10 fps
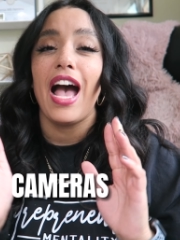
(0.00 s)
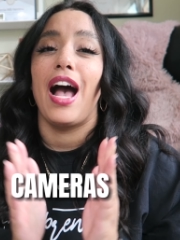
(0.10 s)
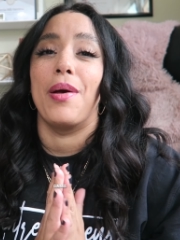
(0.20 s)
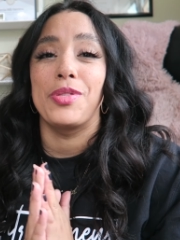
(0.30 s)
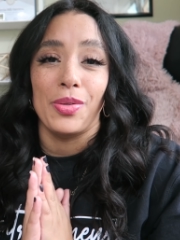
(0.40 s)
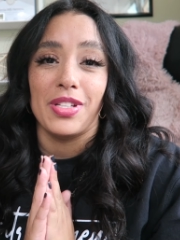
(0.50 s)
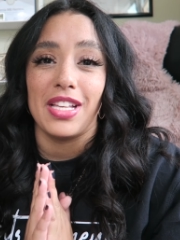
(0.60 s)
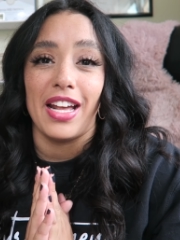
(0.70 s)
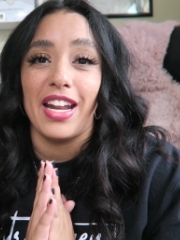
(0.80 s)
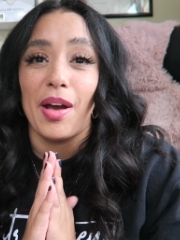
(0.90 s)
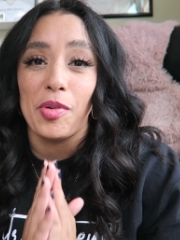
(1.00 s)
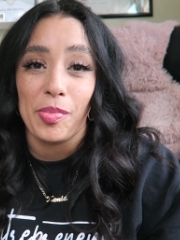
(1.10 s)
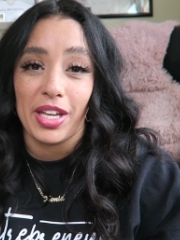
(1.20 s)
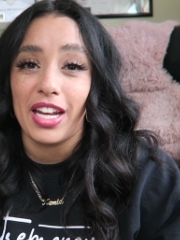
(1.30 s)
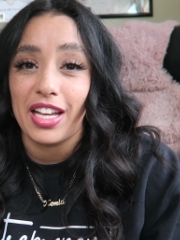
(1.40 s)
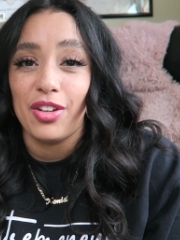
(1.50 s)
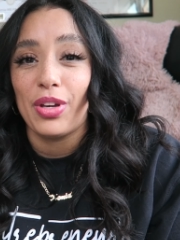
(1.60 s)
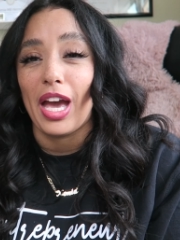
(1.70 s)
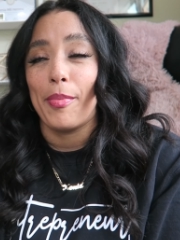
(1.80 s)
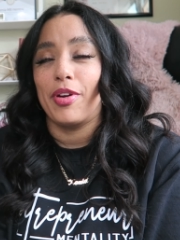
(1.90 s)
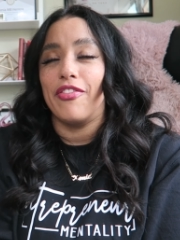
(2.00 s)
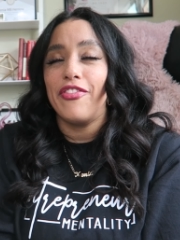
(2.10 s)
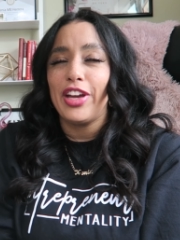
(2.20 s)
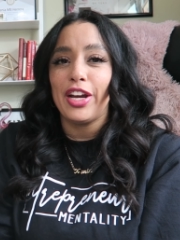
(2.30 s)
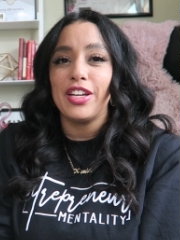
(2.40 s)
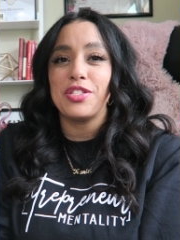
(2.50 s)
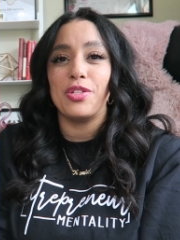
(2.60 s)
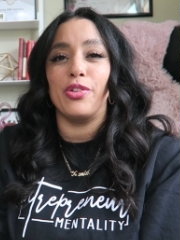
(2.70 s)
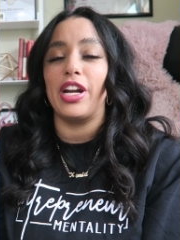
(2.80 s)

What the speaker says: I'm so excited. I'm going to be getting a new camera very soon.